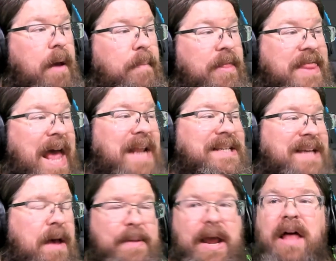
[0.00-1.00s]
But that is
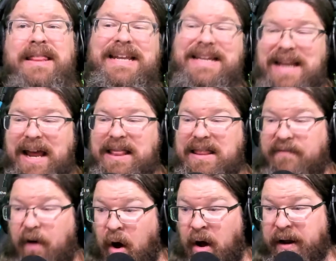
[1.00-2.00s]
coming on the 9th of
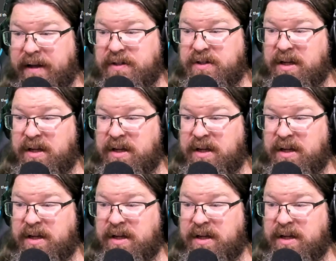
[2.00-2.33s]
August.